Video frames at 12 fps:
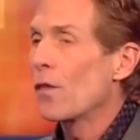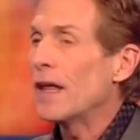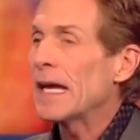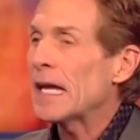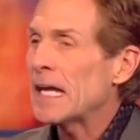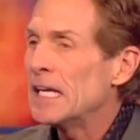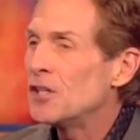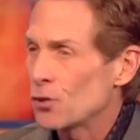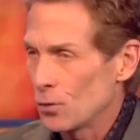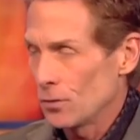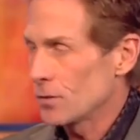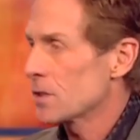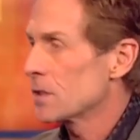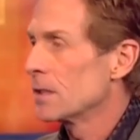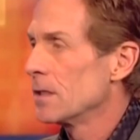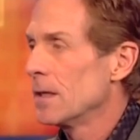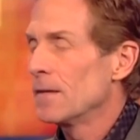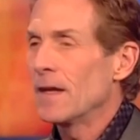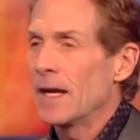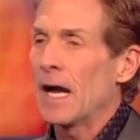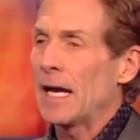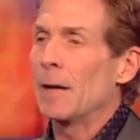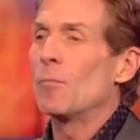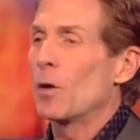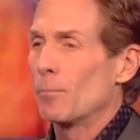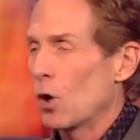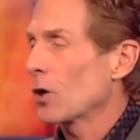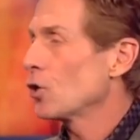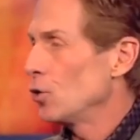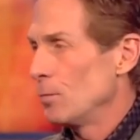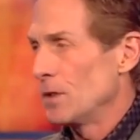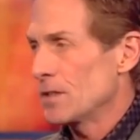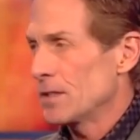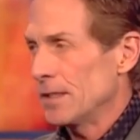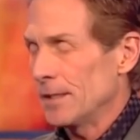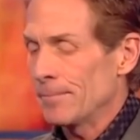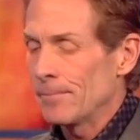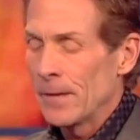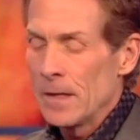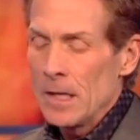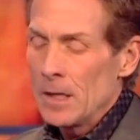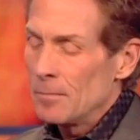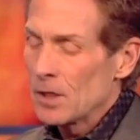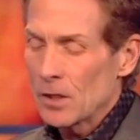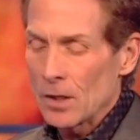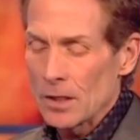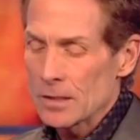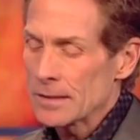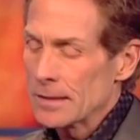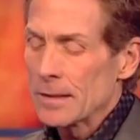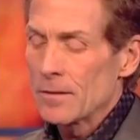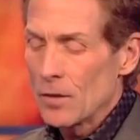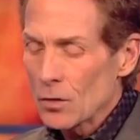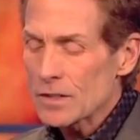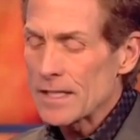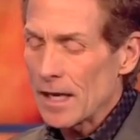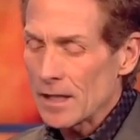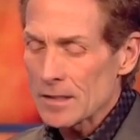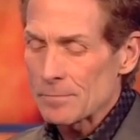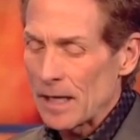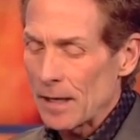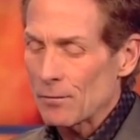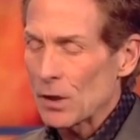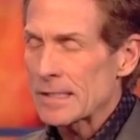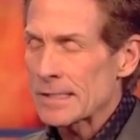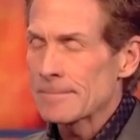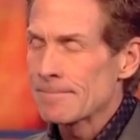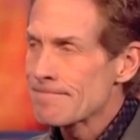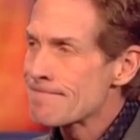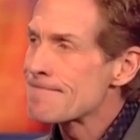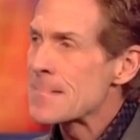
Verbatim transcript: on the Heatles than I am on Mark Cuban's team. Hmm. Because those Dallas Mavericks,